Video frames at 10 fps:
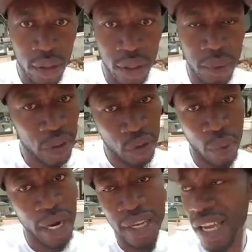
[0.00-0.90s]
I'm just doing
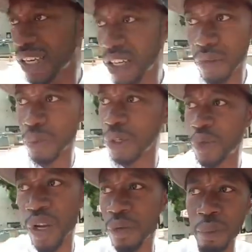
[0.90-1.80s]
what I can to give you as much
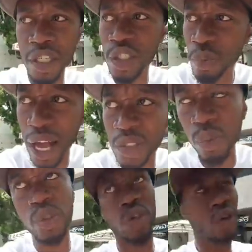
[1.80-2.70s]
free information as possible
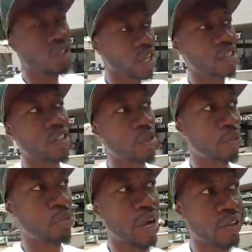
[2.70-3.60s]
so you can take things to
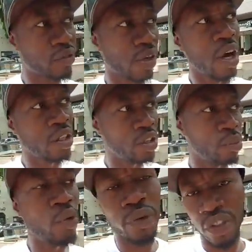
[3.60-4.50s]
perspective to
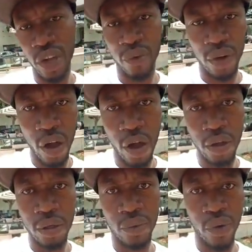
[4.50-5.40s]
move yourself along
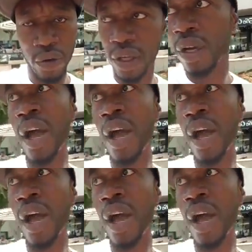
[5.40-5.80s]
further.